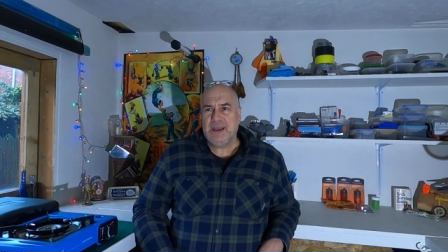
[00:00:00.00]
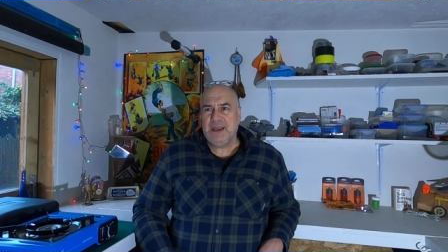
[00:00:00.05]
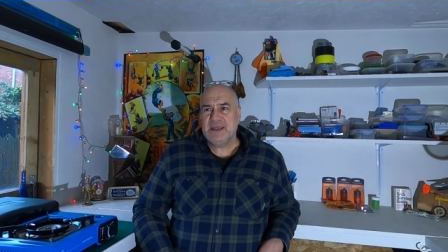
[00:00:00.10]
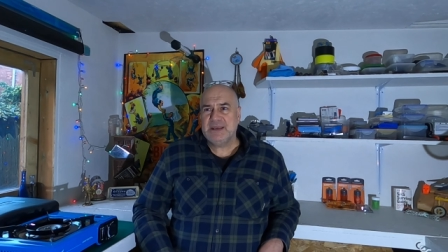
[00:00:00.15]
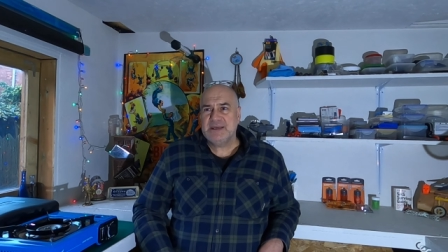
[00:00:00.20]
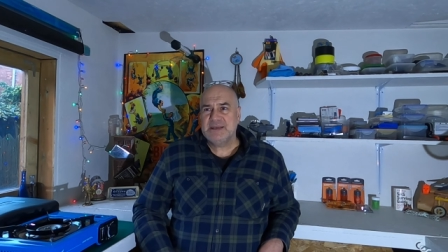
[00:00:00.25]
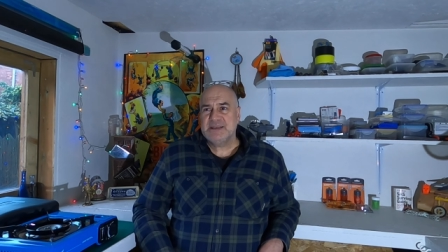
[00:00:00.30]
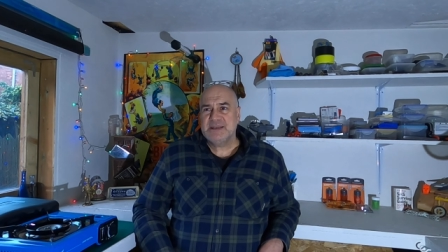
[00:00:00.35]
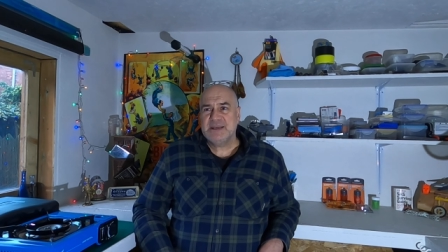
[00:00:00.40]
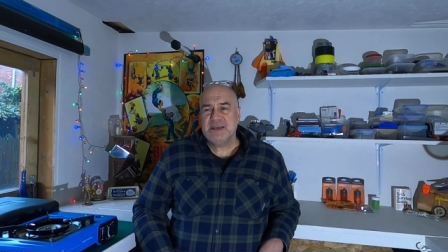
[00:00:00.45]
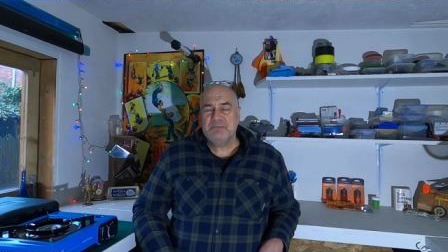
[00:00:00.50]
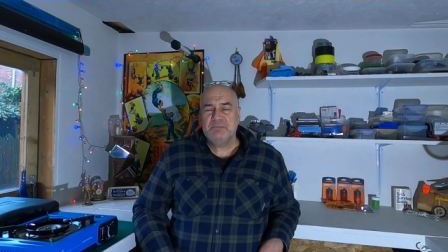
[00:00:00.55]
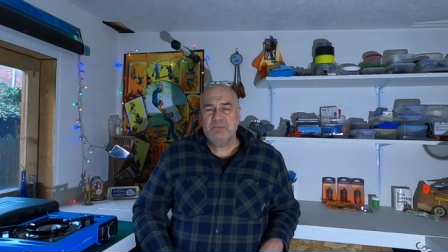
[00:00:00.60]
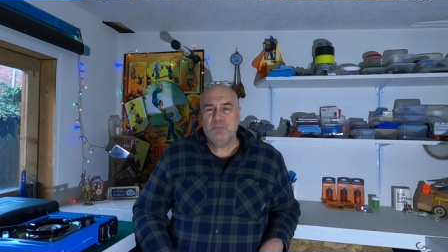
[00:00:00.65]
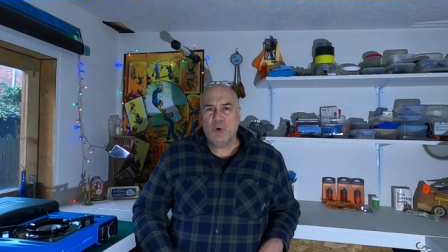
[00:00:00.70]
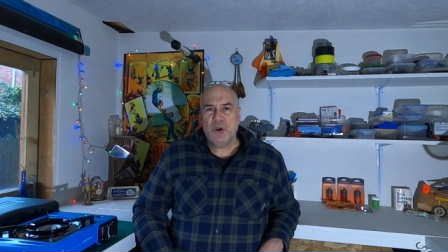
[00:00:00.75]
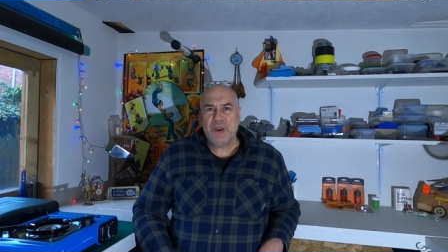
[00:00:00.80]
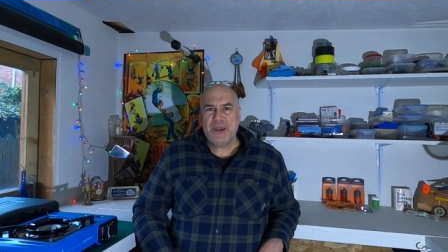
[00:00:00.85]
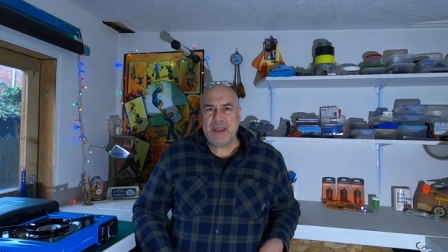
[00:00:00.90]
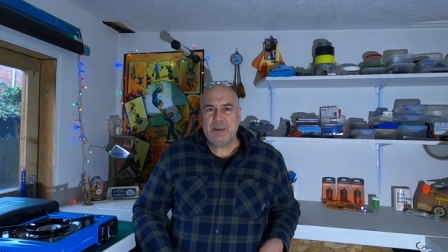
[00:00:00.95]
and
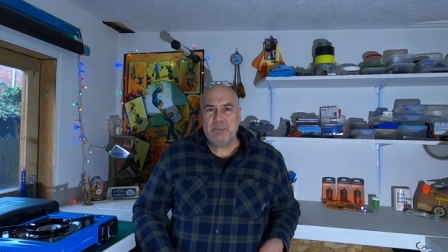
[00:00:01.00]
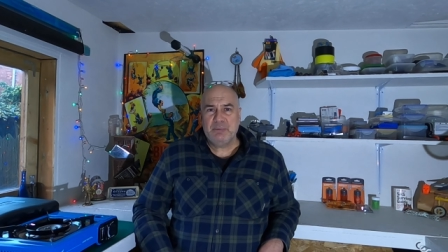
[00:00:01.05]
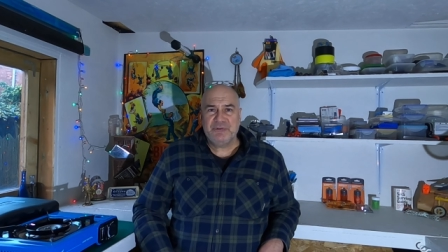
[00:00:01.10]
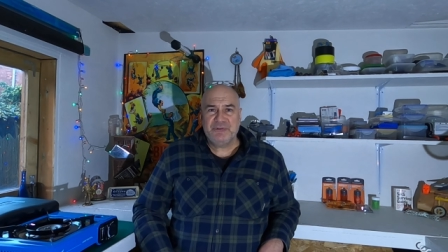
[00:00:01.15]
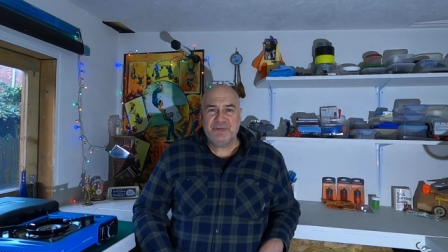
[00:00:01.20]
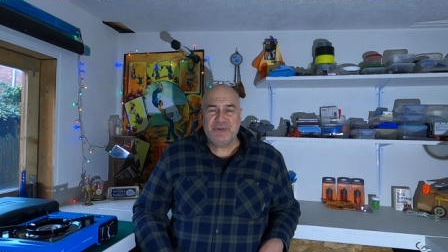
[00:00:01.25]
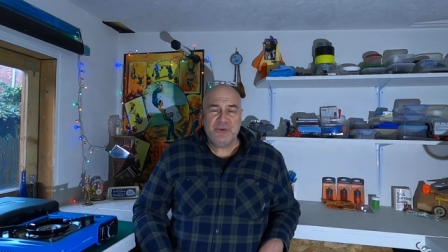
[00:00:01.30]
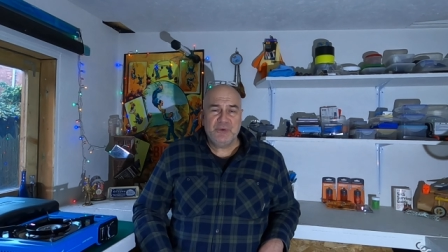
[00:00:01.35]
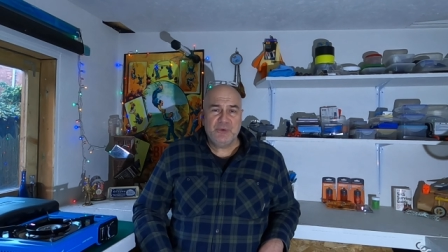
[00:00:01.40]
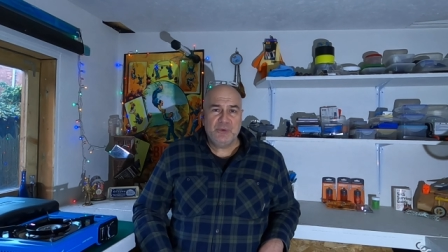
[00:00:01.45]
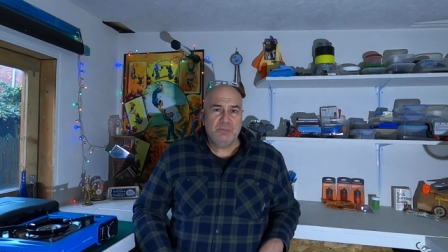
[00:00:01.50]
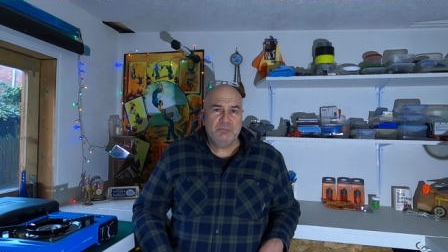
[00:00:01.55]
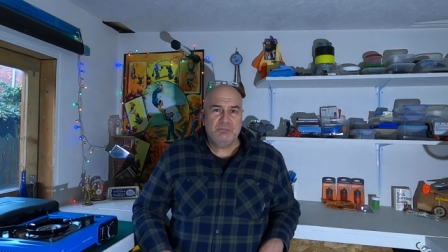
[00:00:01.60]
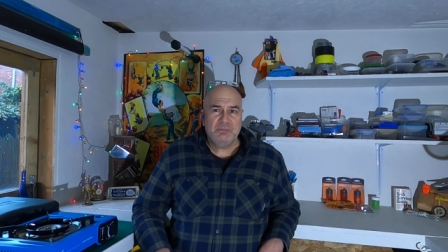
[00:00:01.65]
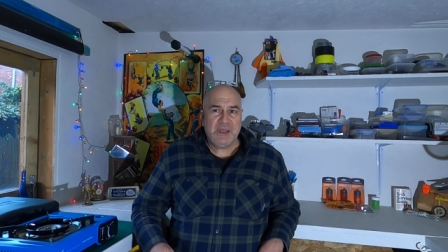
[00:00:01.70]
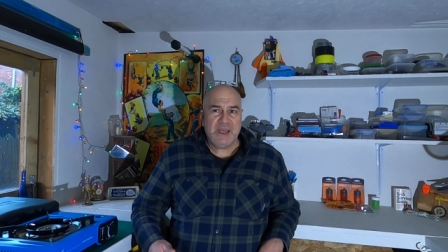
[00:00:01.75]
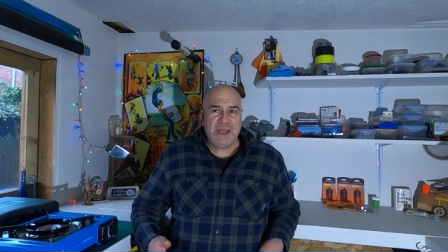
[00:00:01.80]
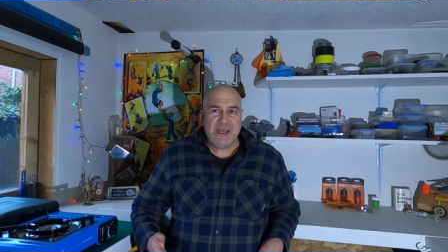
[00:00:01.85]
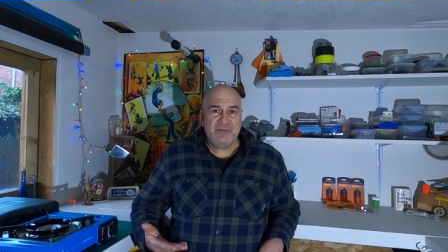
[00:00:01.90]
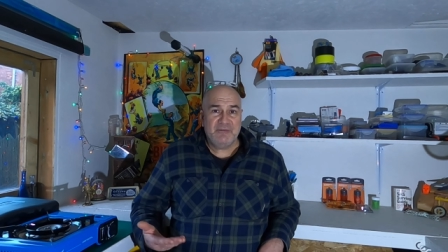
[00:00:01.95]
um, weren't able to
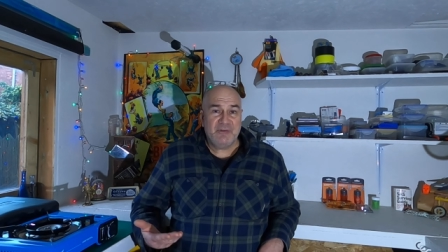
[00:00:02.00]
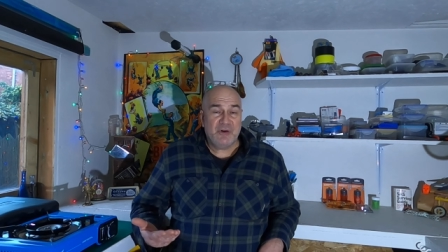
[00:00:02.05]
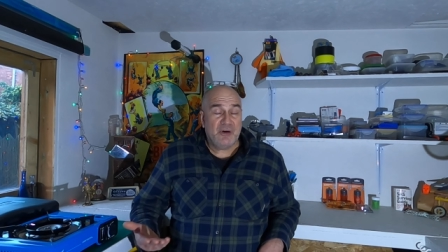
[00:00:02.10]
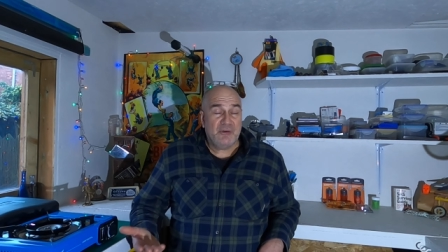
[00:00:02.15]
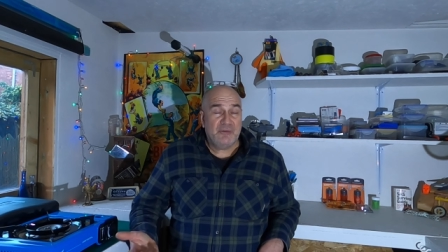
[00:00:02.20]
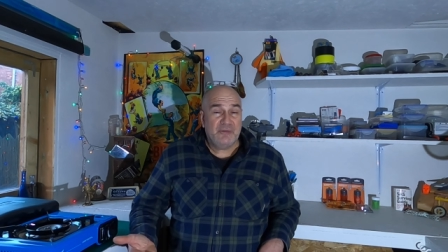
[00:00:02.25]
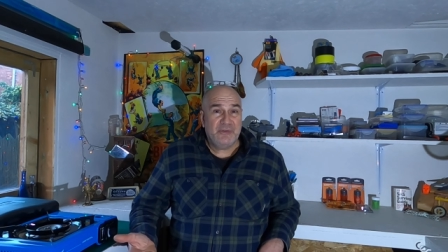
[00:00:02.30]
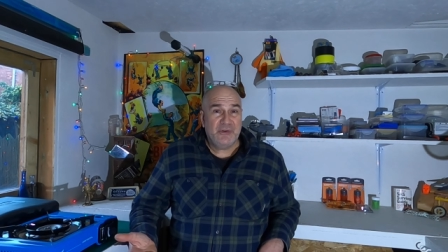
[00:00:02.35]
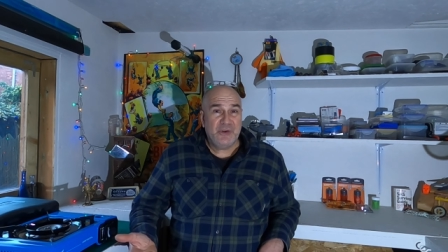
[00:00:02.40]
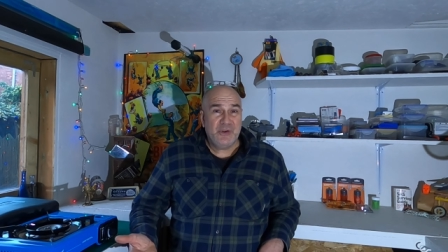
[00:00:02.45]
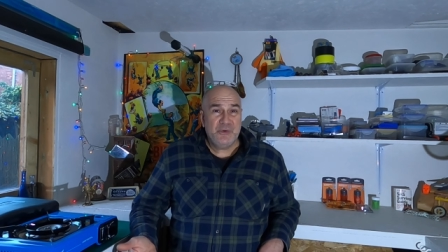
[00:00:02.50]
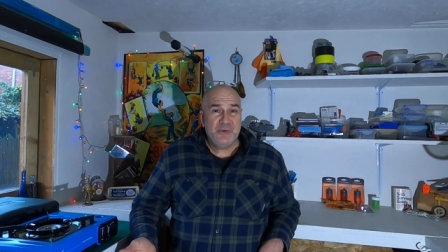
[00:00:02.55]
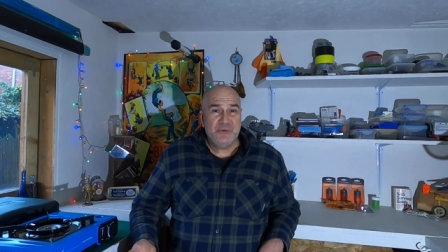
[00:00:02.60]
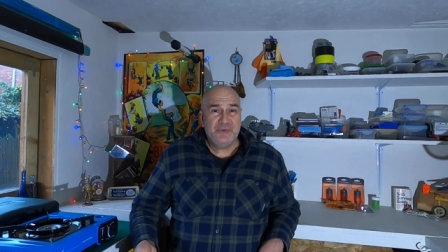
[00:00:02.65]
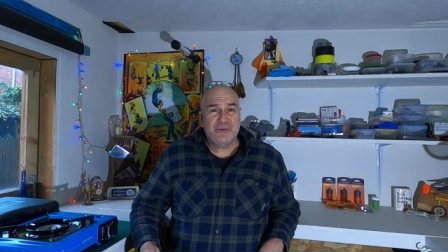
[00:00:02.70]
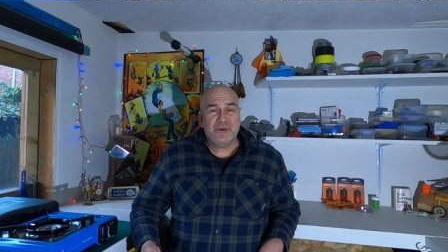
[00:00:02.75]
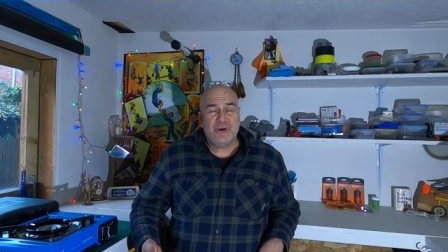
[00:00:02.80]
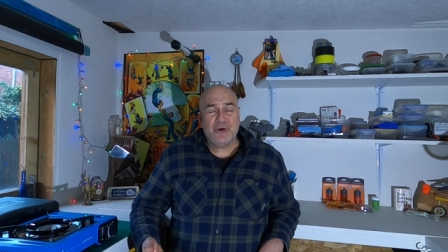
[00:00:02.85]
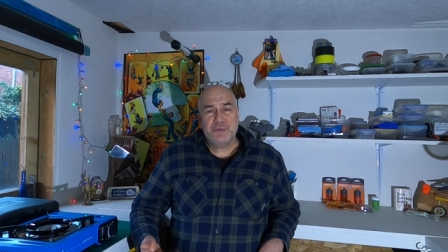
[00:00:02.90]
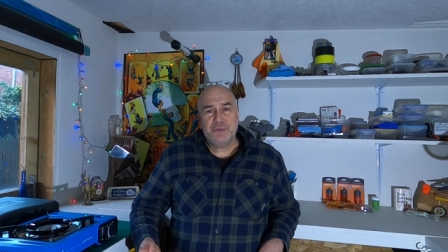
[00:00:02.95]
have hot
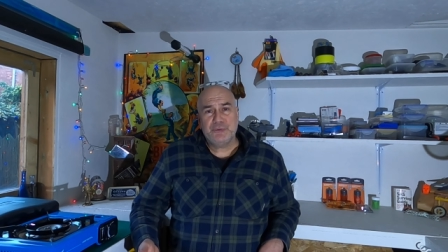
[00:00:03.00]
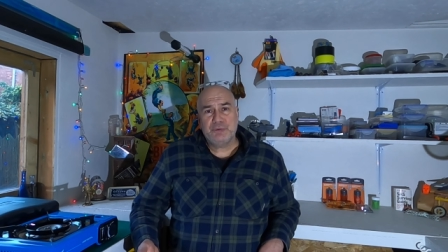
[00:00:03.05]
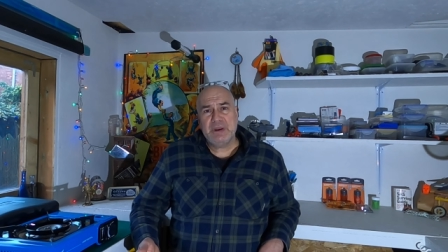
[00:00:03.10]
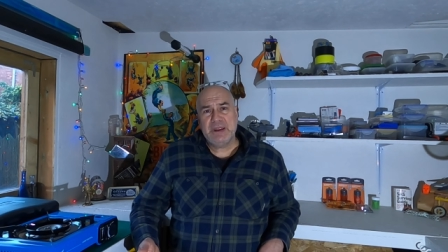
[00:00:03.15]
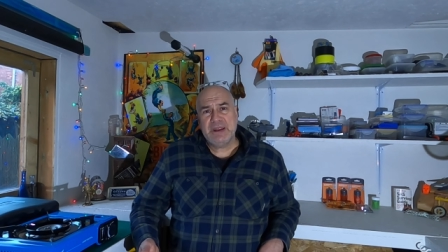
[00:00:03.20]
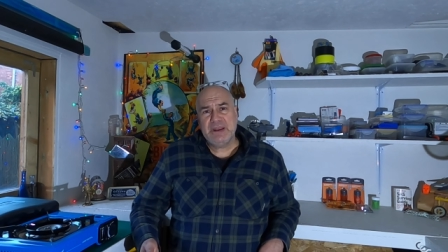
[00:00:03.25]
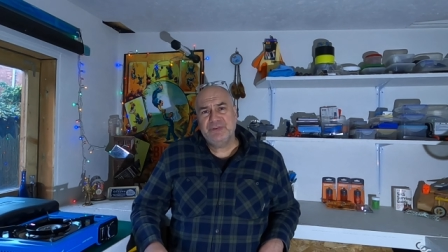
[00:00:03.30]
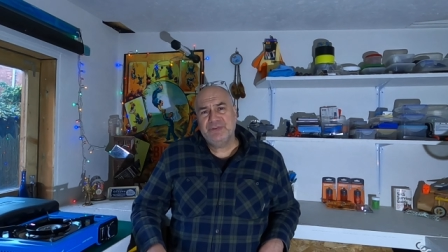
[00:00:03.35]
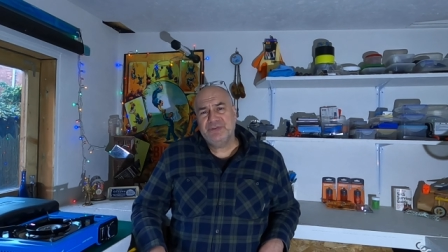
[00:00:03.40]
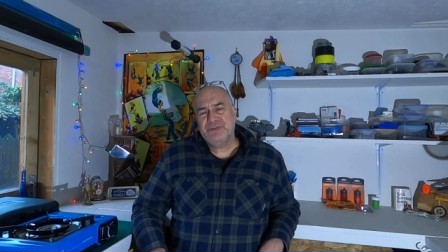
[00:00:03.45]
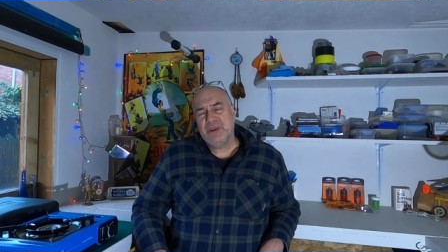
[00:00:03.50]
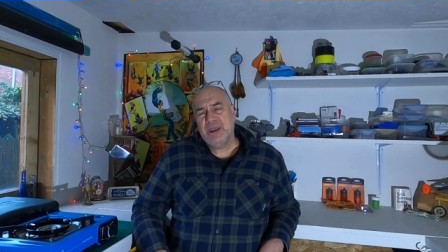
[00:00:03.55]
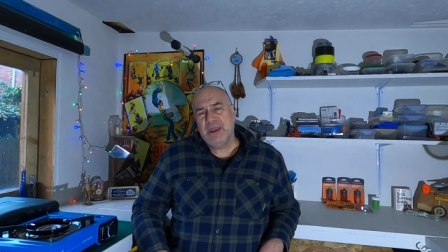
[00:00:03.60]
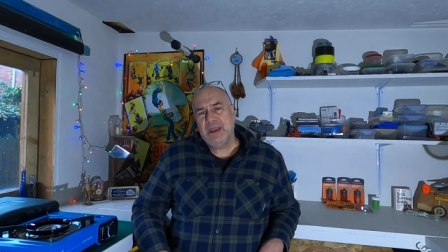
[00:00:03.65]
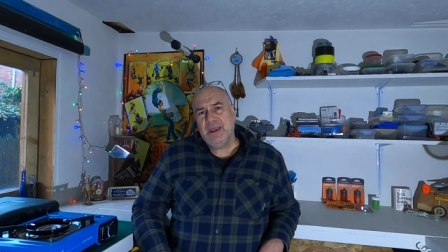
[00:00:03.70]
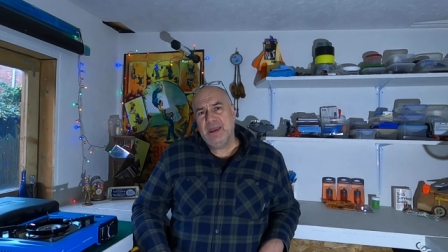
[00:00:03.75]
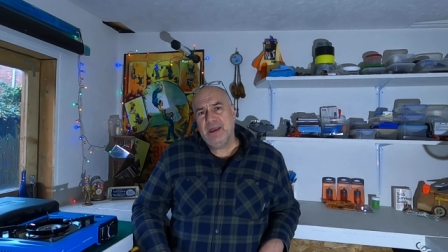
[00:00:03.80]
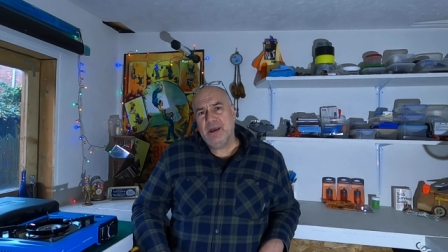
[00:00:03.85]
foods, hot drinks